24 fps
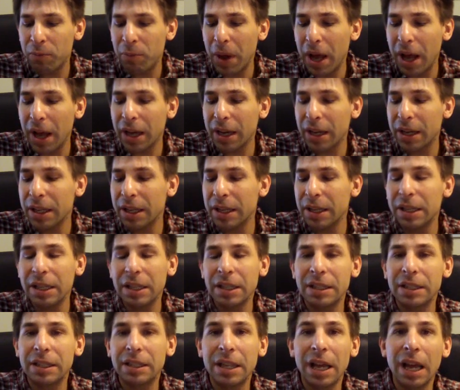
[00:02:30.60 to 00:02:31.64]
back in
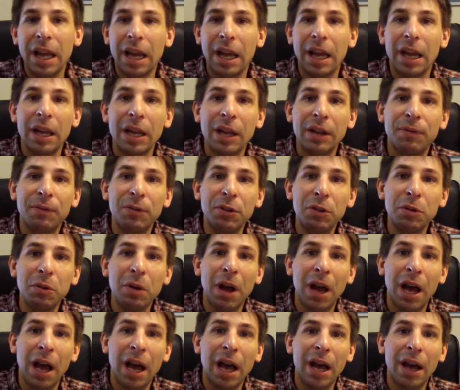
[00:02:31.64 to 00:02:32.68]
this day, if you
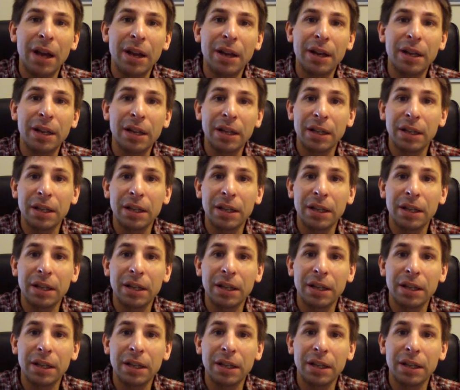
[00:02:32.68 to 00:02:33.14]
had